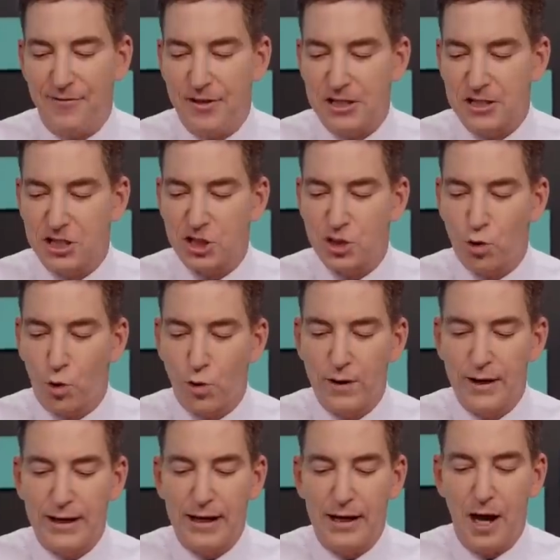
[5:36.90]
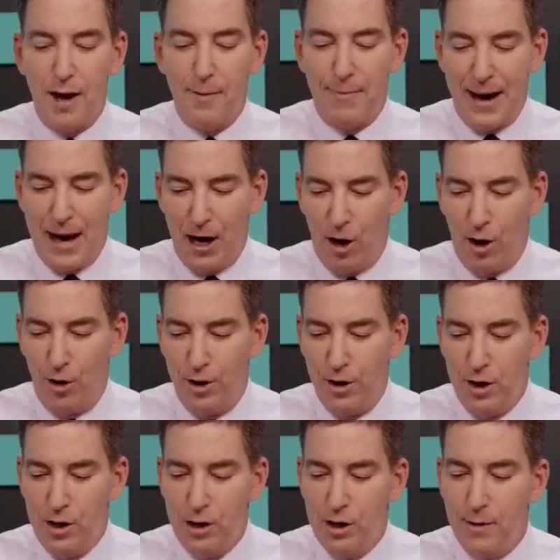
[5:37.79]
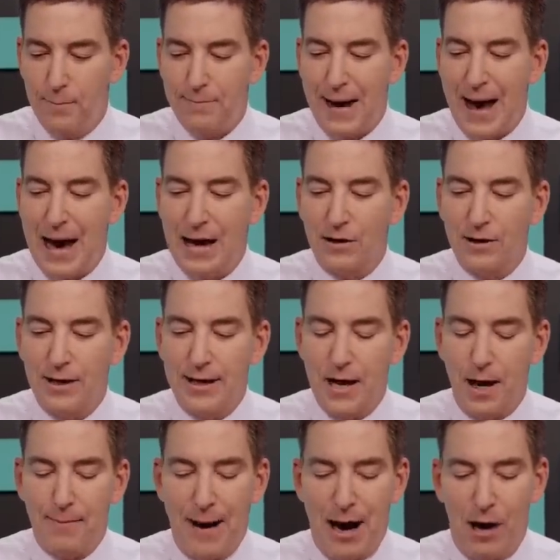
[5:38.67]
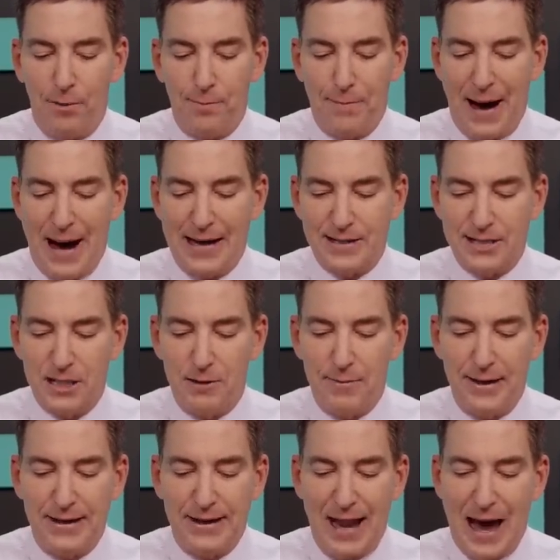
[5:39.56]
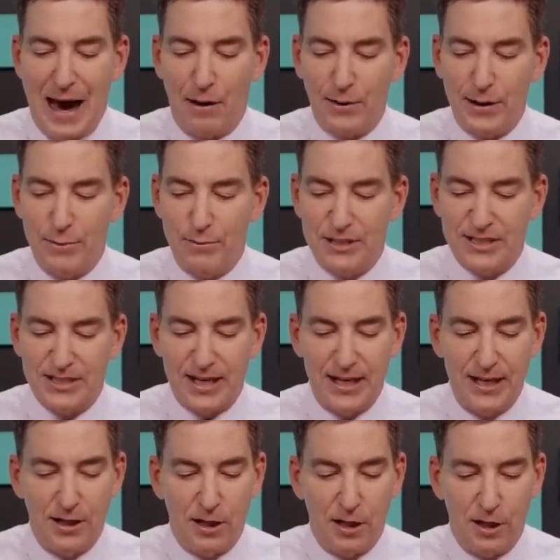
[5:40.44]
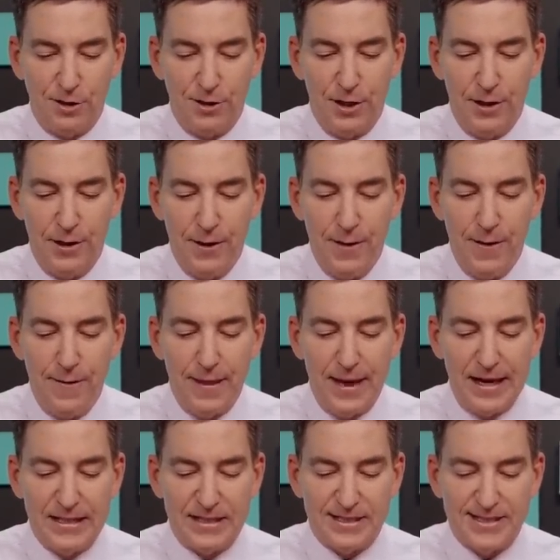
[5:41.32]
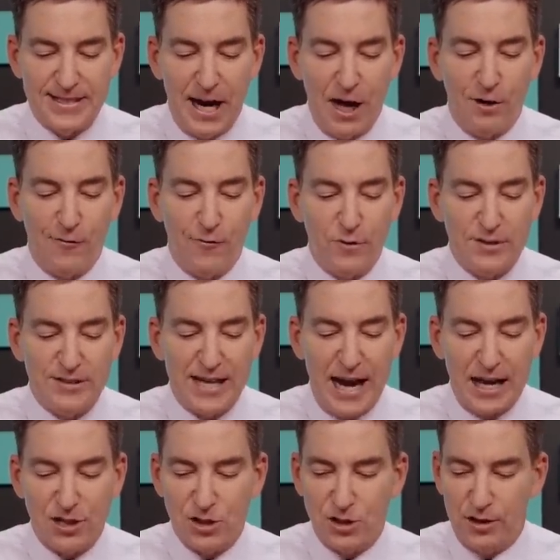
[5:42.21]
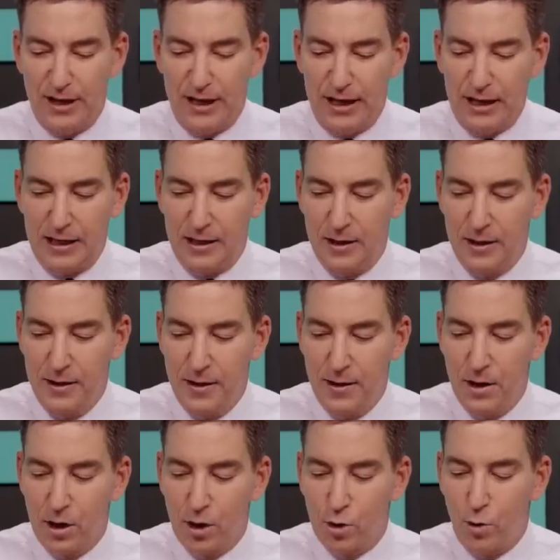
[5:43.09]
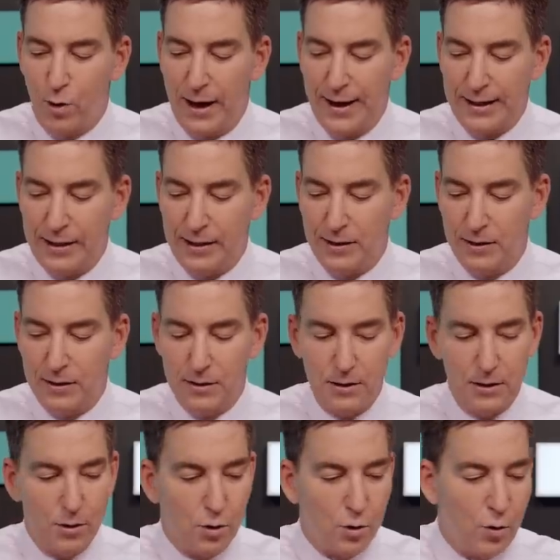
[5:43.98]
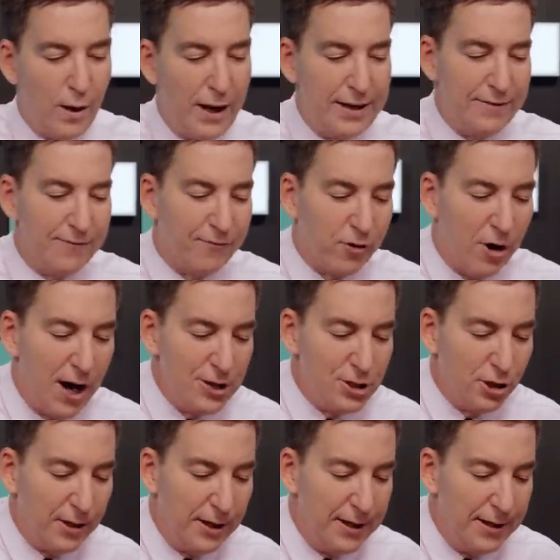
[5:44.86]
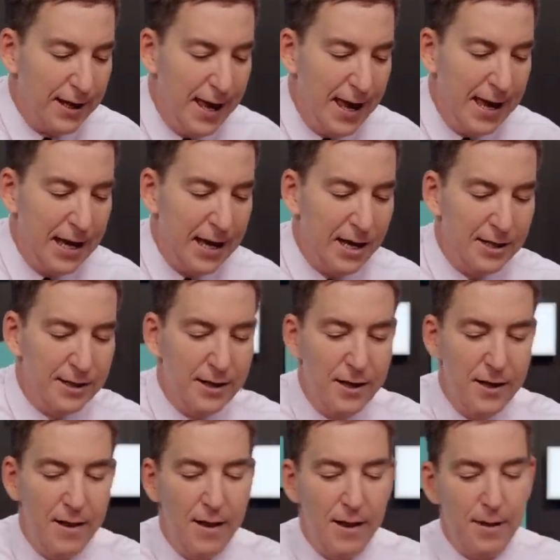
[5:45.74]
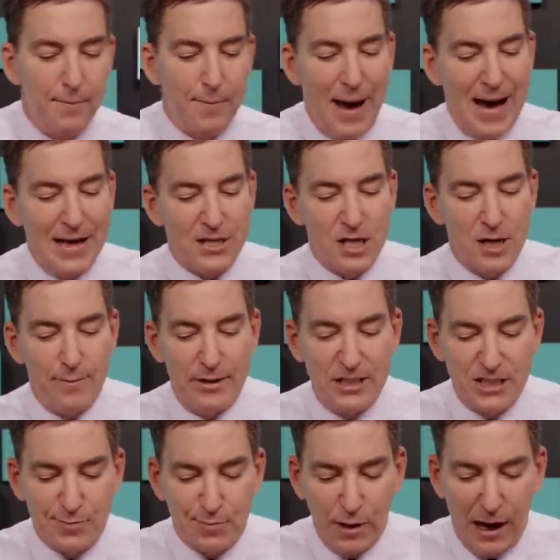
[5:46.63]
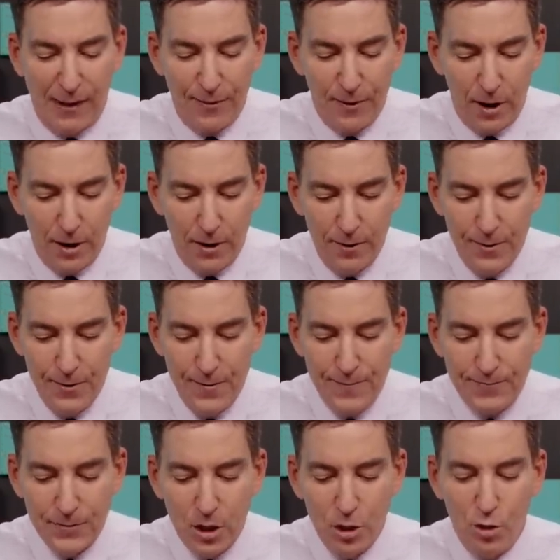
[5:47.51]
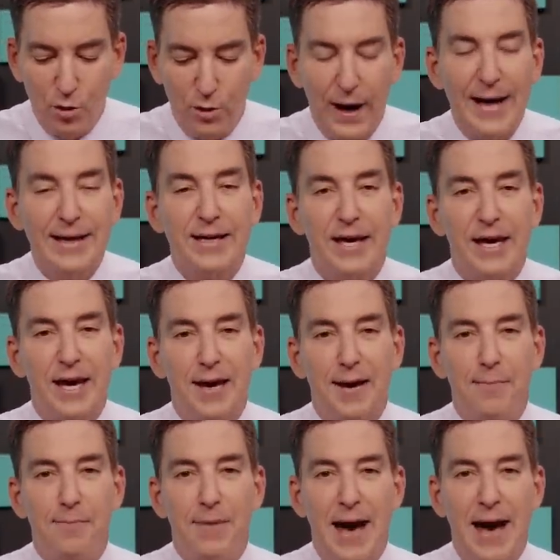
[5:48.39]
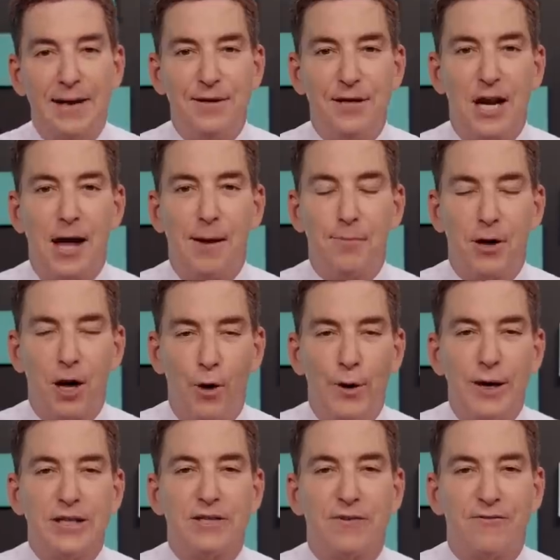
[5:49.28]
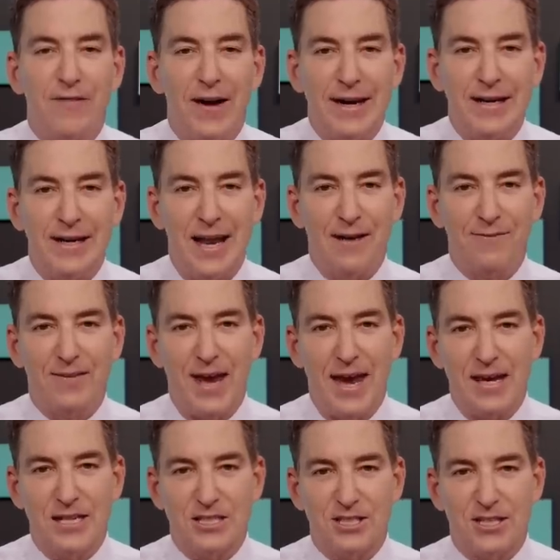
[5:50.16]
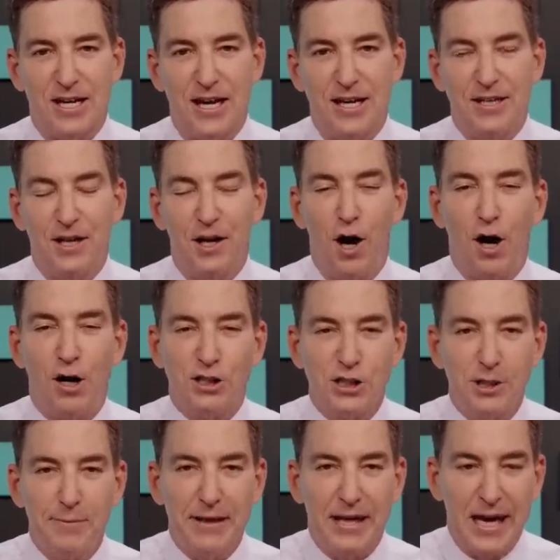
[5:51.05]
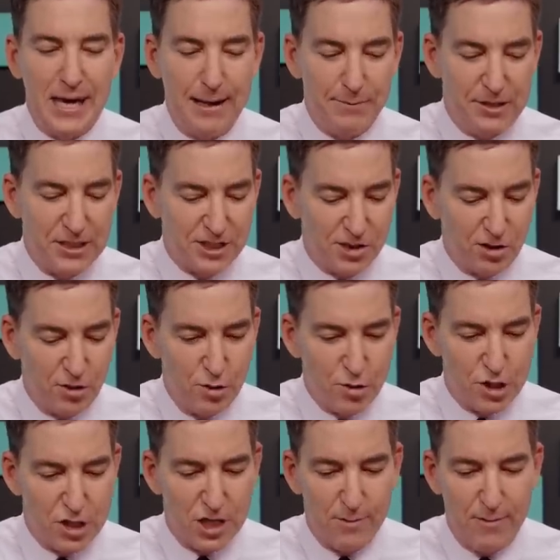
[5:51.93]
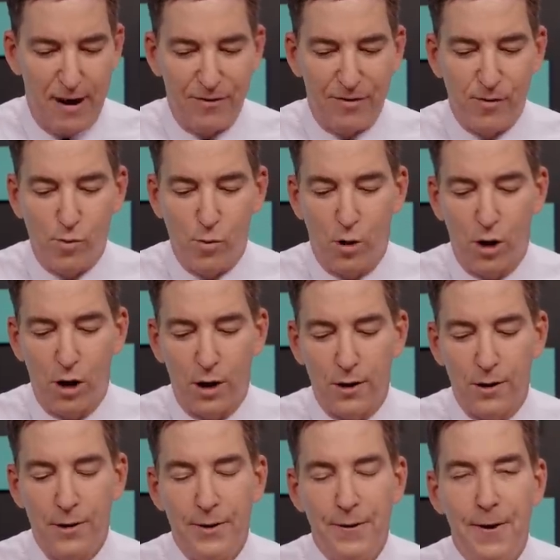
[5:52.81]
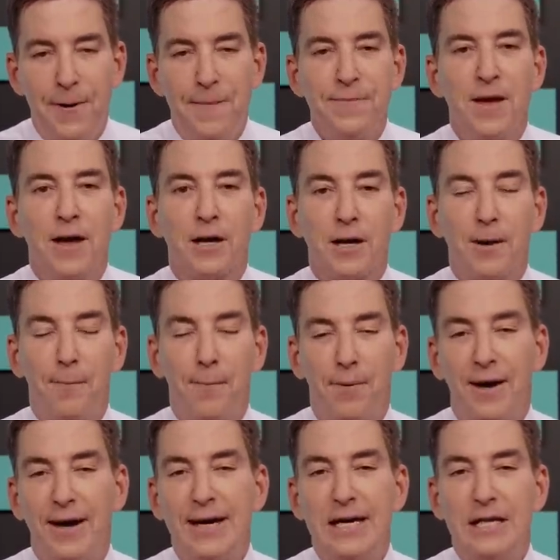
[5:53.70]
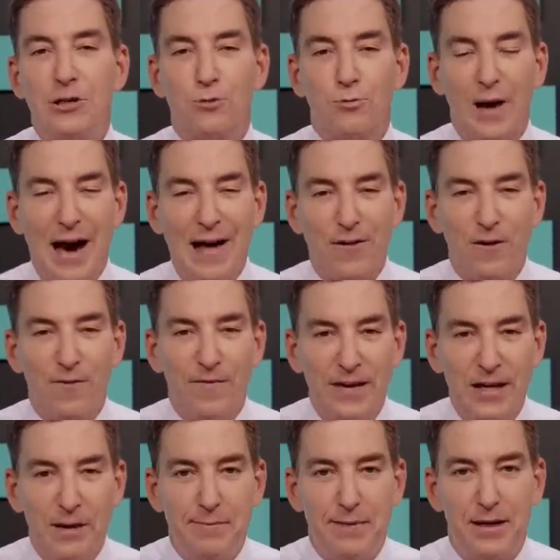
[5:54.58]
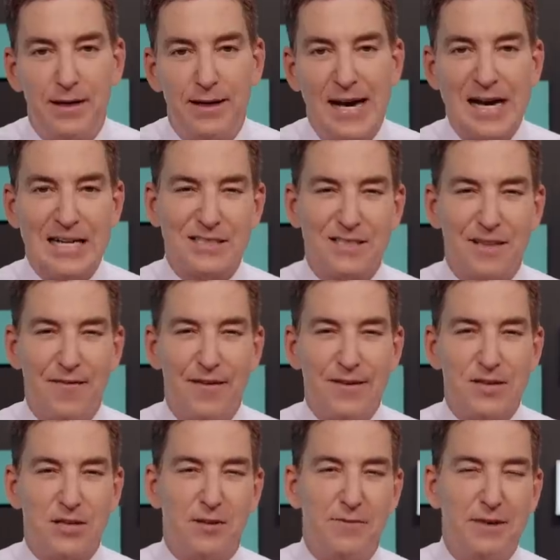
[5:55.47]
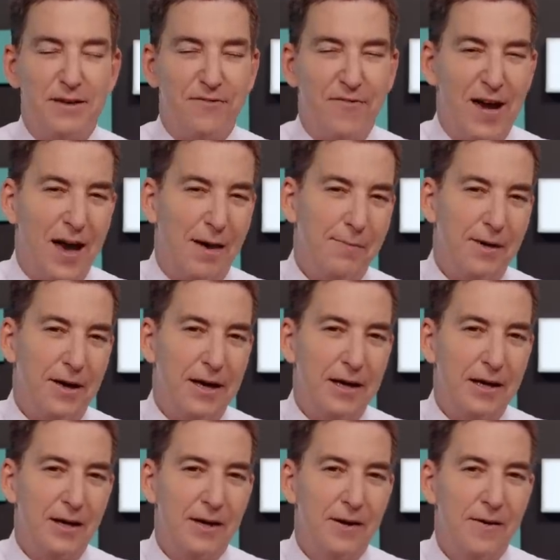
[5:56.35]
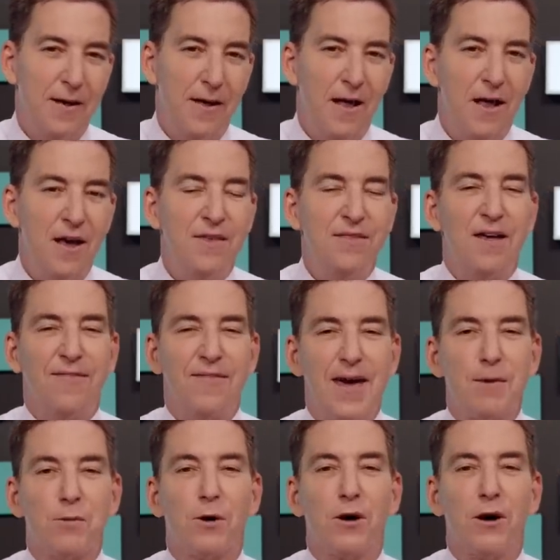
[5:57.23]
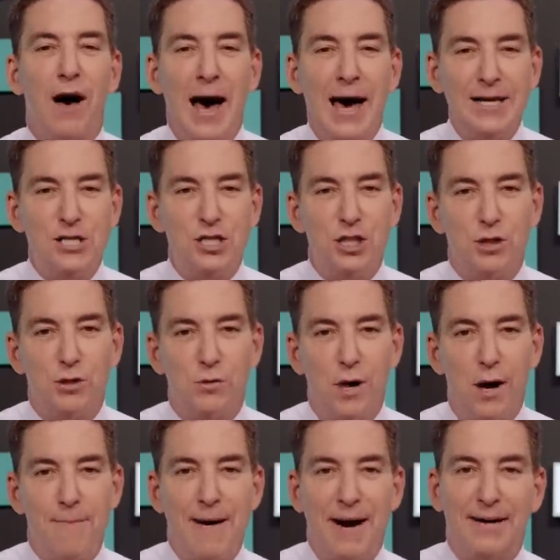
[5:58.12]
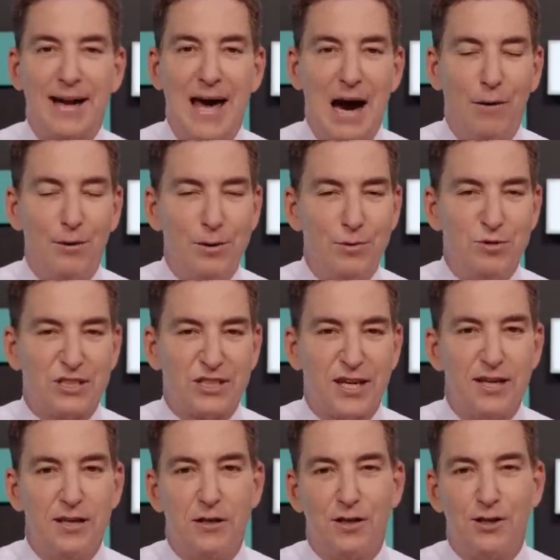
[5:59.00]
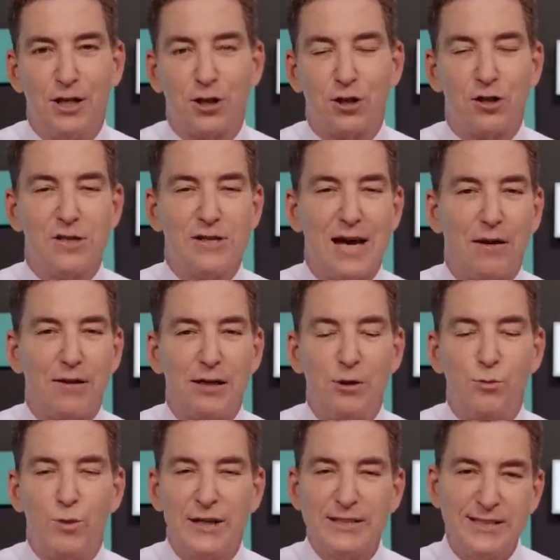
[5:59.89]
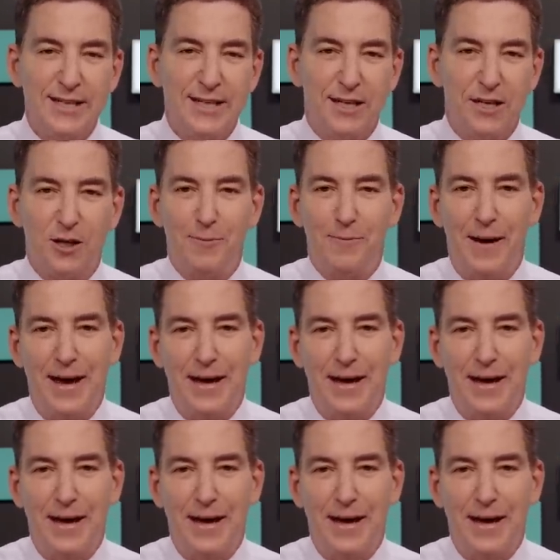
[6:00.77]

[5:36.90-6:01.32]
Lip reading: this story about Pat Tillman and how he was killed itself was actually quite fraudulent. And Pat Tillman's brother, who, like him, ended up going to fight in Afghanistan and also became disillusioned about the war, complained rather vehemently, as did the Tillman family, that they were lied to about how he was killed. It turned out he wasn't killed by